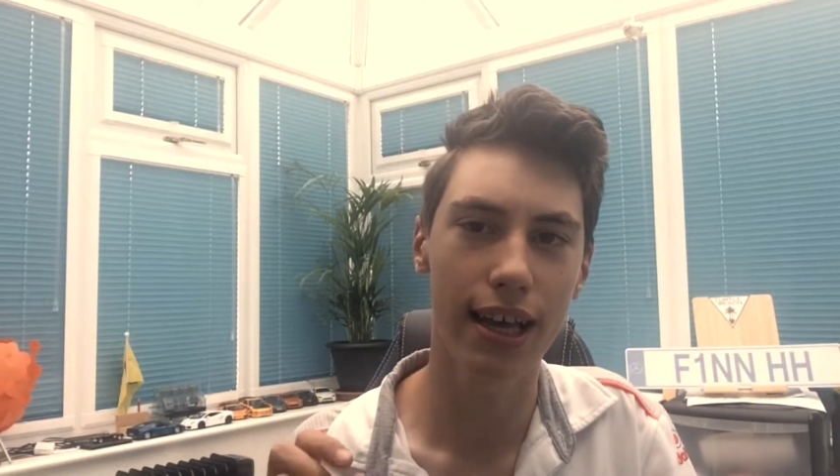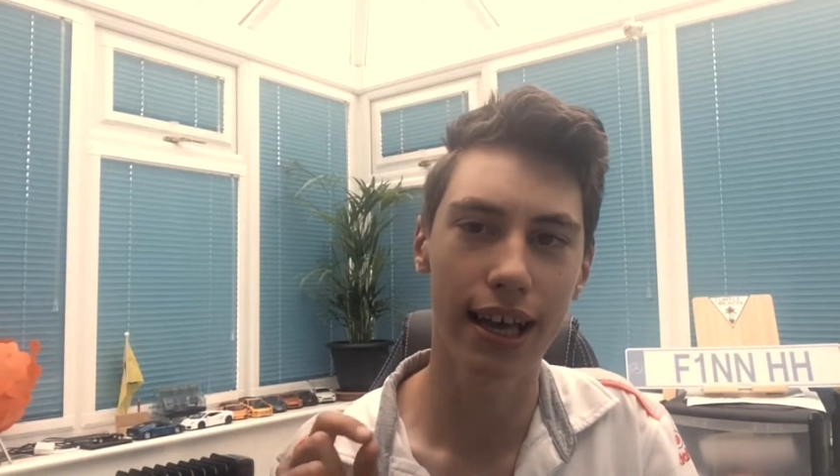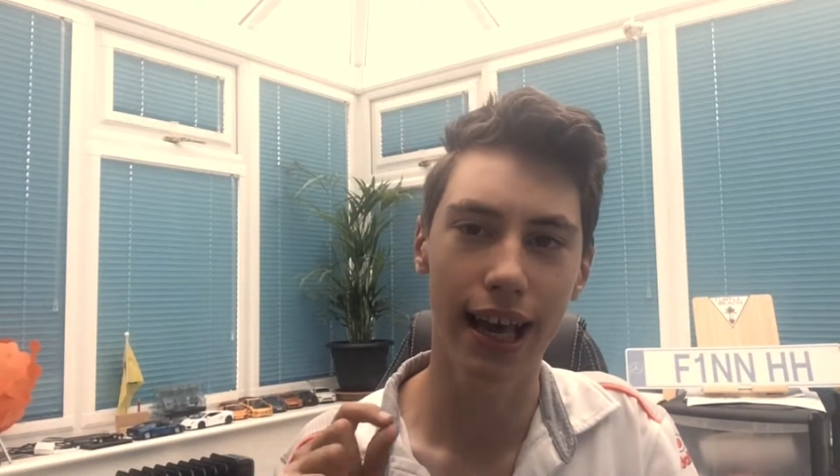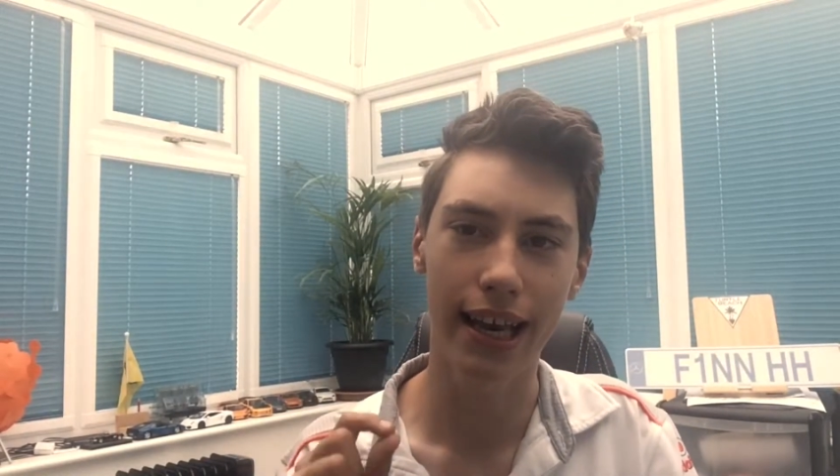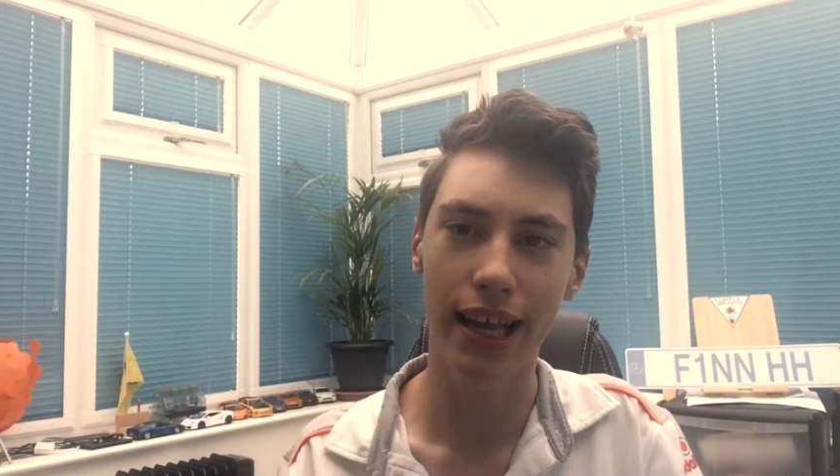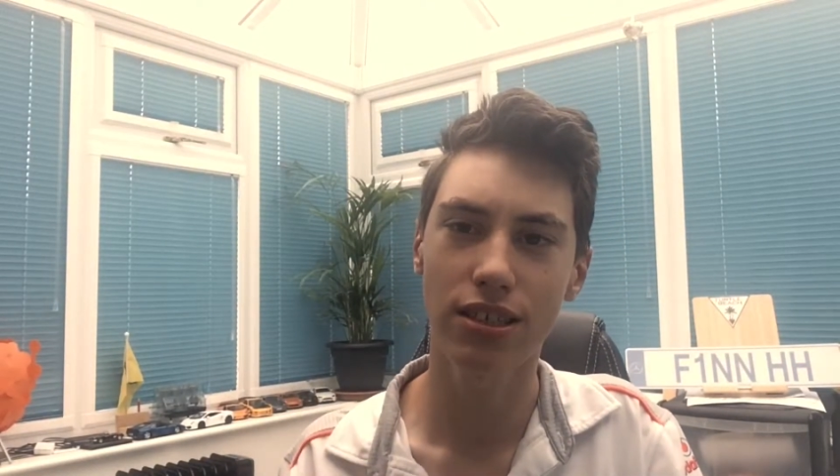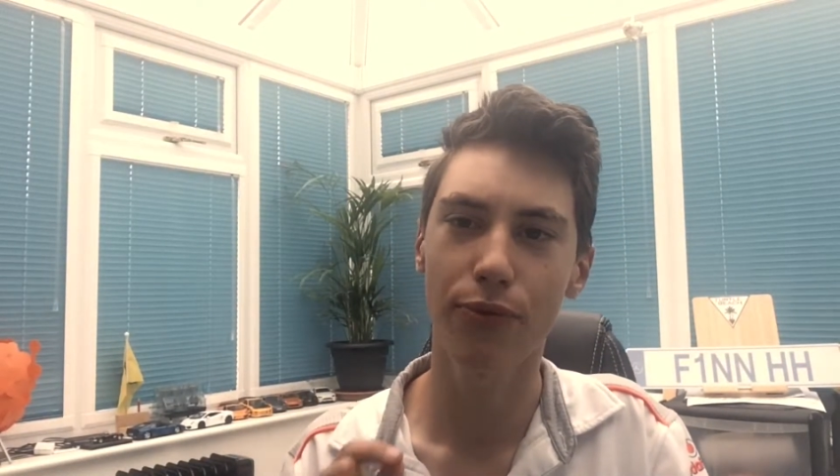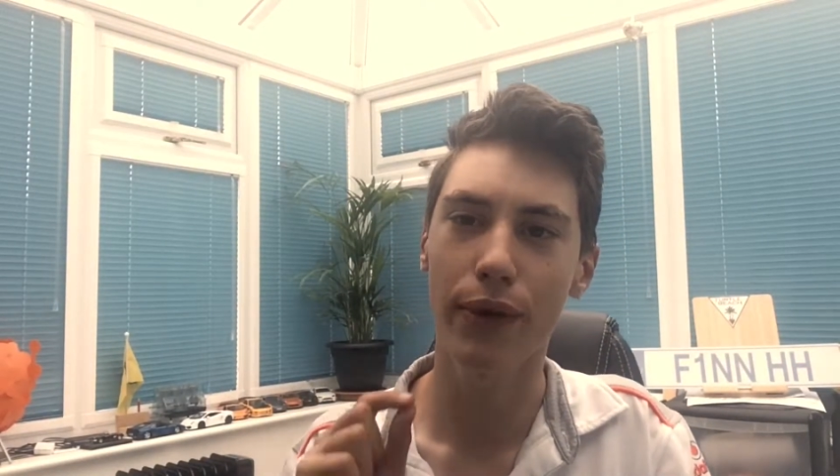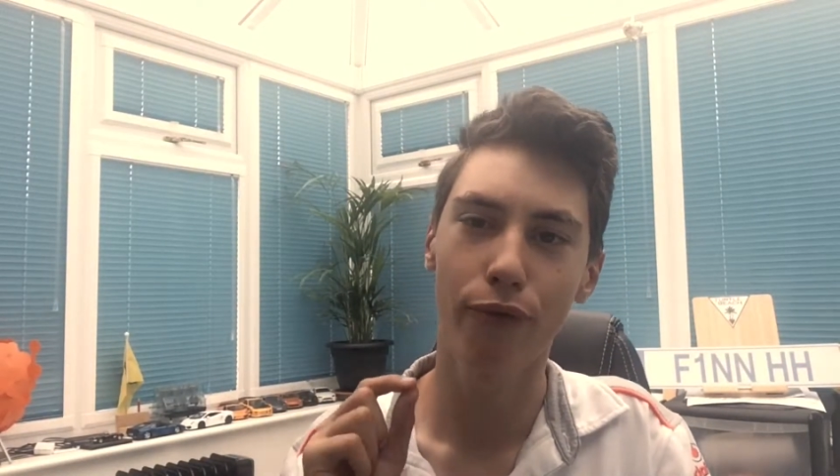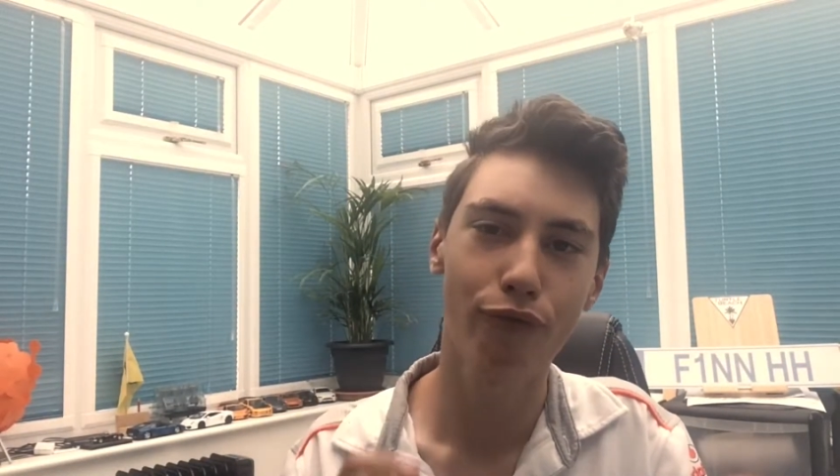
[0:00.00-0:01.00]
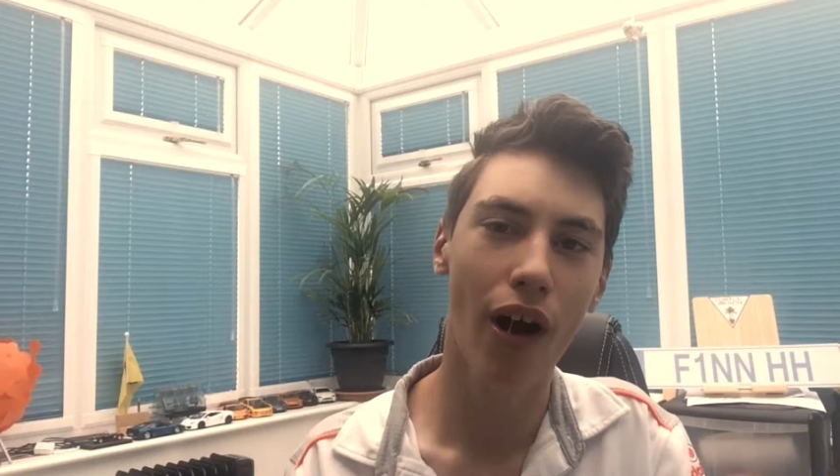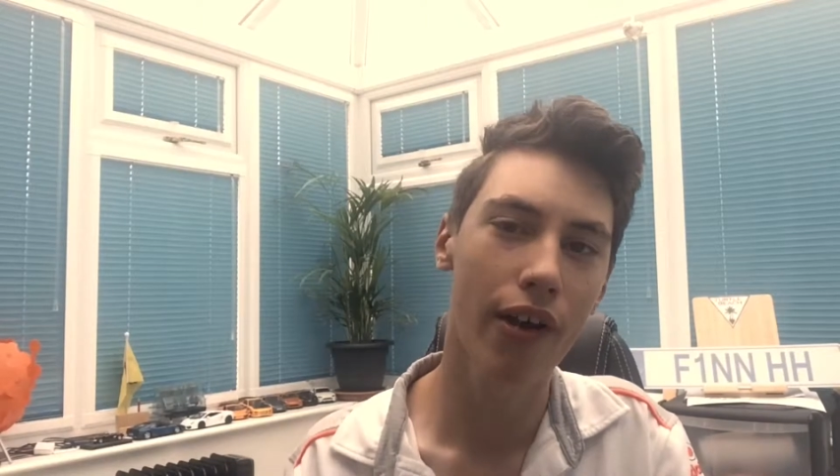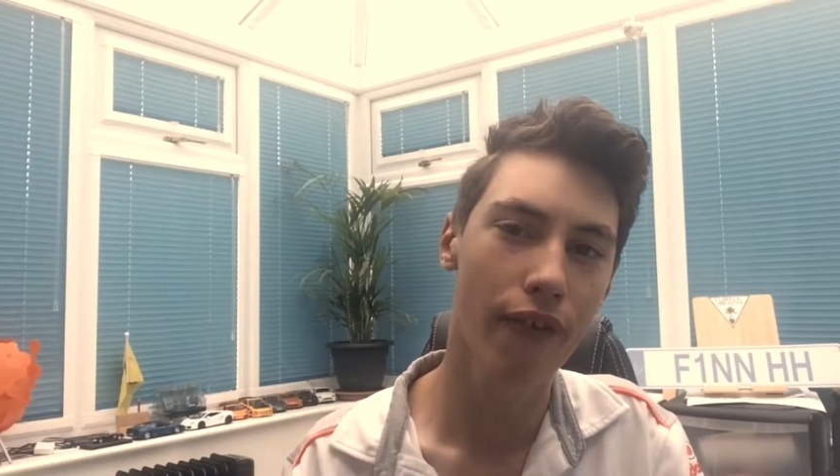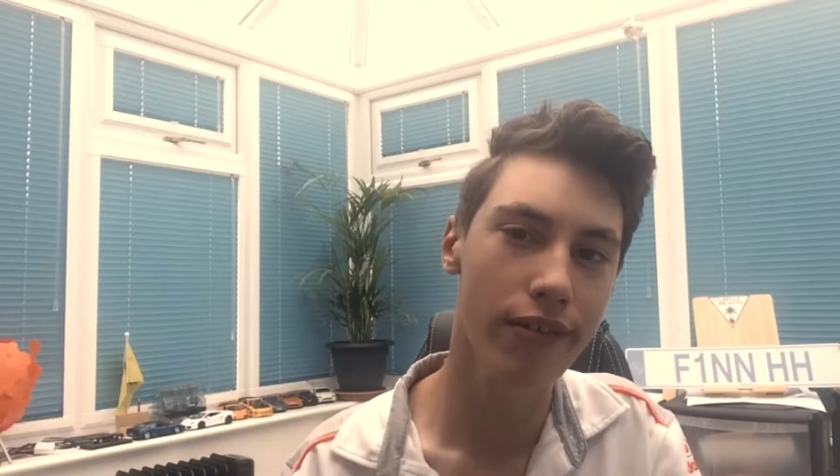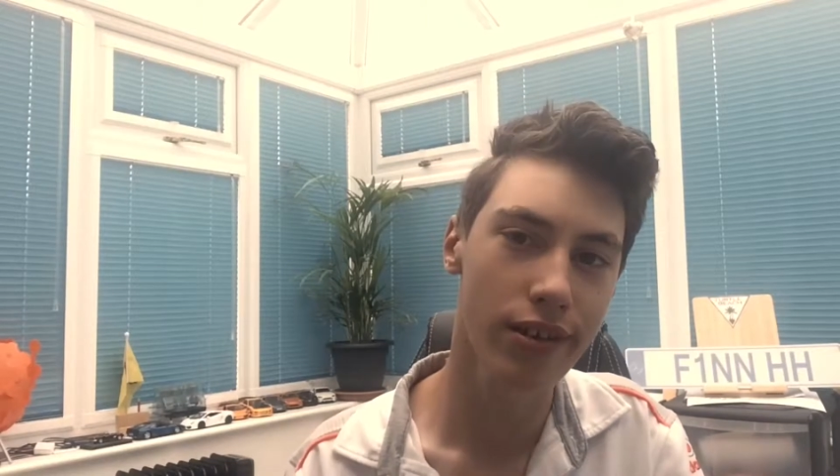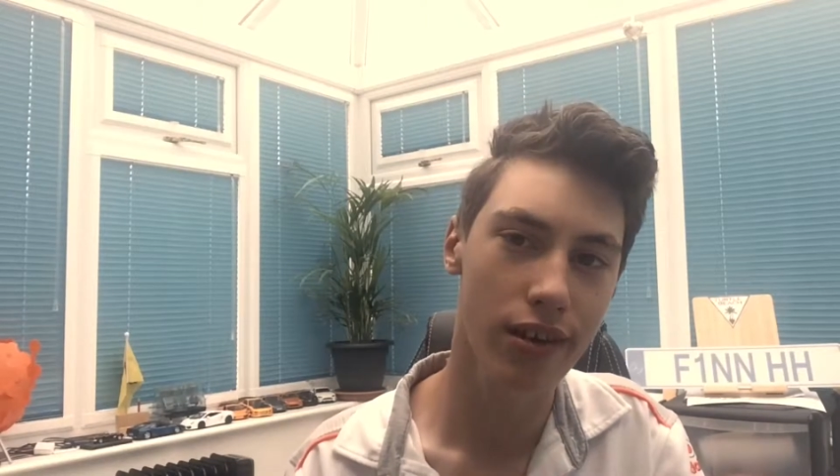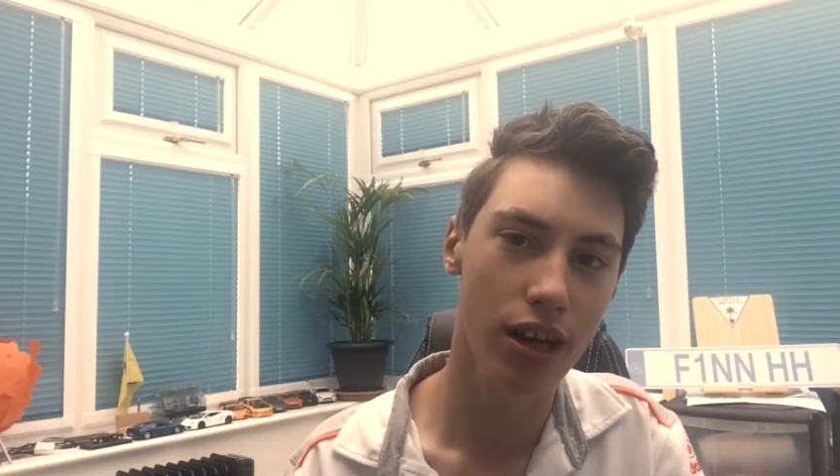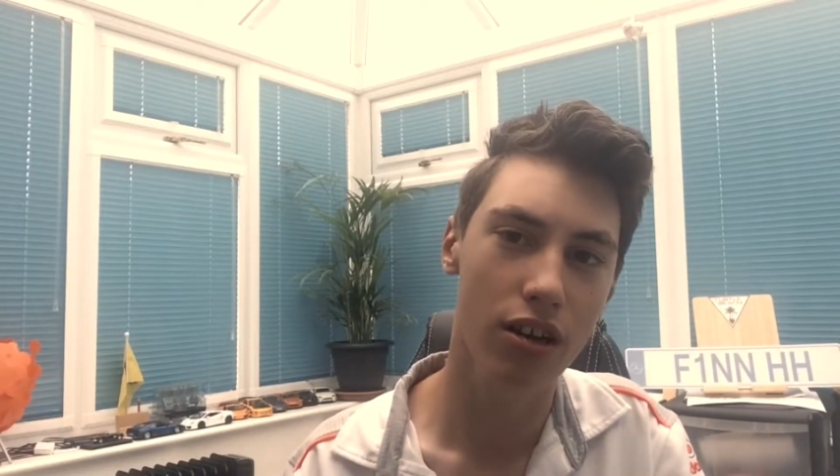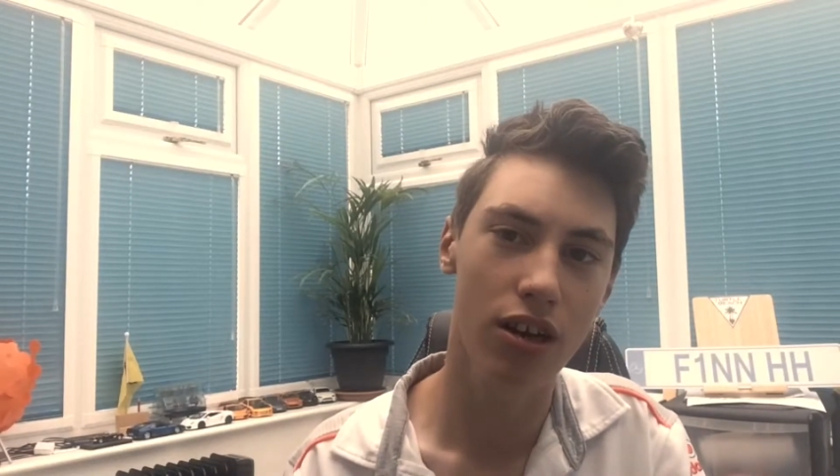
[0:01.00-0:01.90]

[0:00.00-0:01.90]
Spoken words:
it needs to be 500